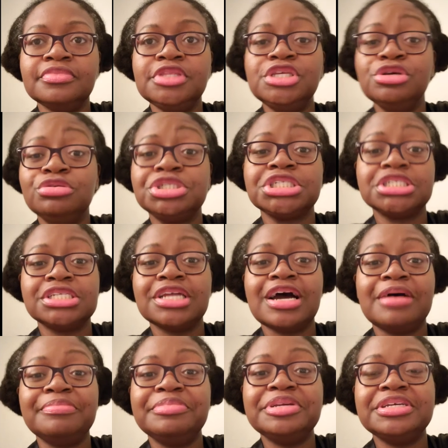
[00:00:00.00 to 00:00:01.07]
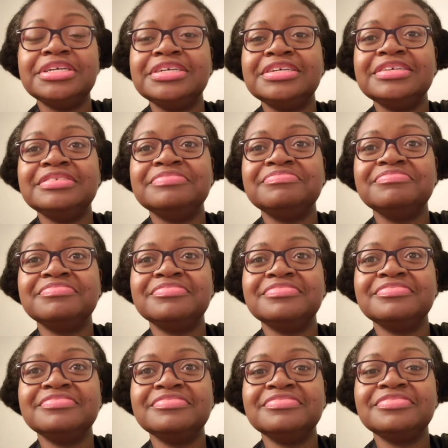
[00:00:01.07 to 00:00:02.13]
You should not be
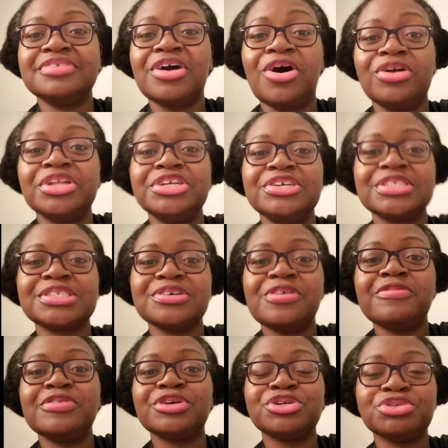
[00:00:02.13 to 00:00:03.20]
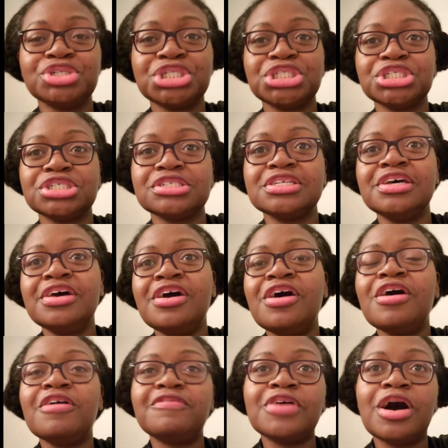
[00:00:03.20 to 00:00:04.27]
calling yourself a Christian,
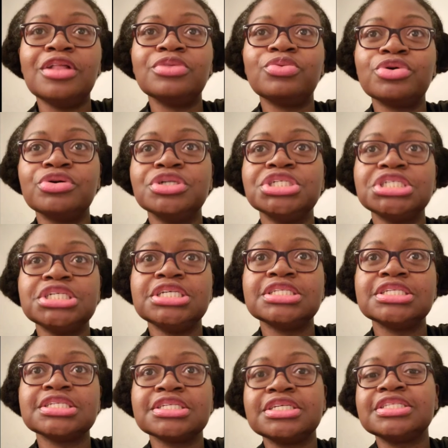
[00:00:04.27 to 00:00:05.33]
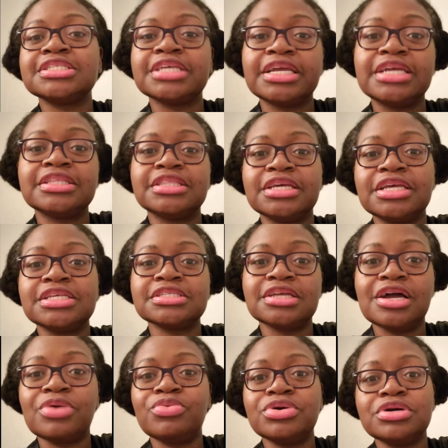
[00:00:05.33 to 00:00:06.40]
a follower of Jesus, and saying things
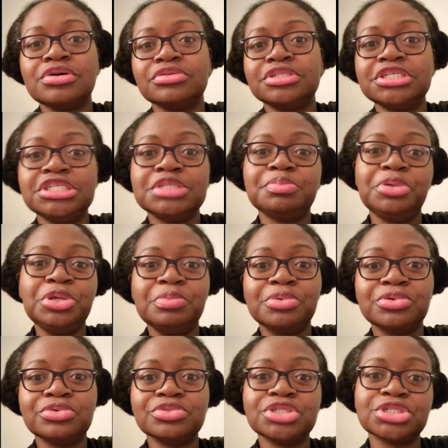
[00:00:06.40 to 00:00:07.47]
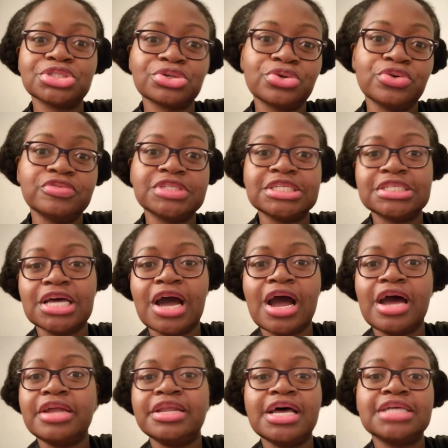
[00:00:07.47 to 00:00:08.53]
like, well, these people deserve to
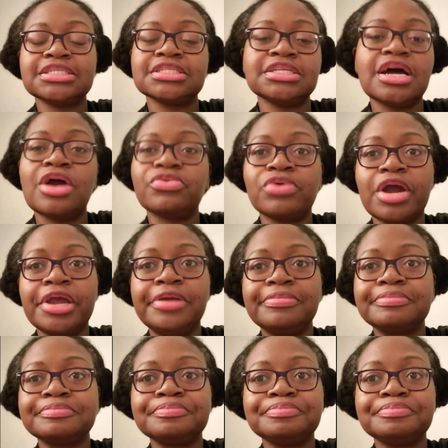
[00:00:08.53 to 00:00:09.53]
die. That's not right.